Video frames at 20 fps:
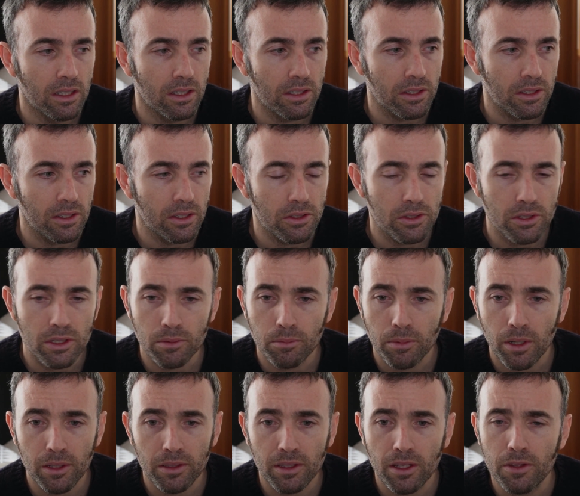YouTube.
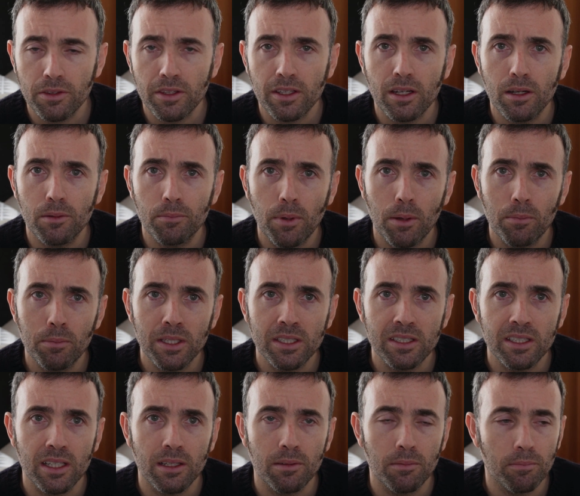I don't think I'll
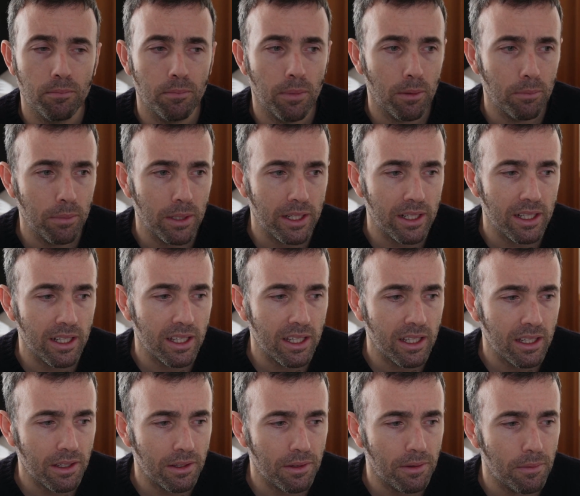publish it
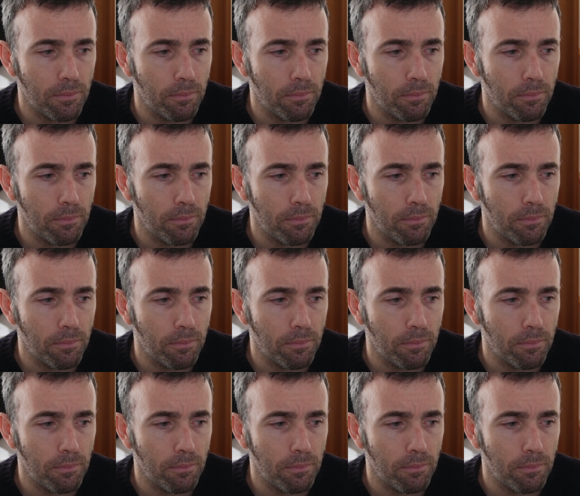publicly,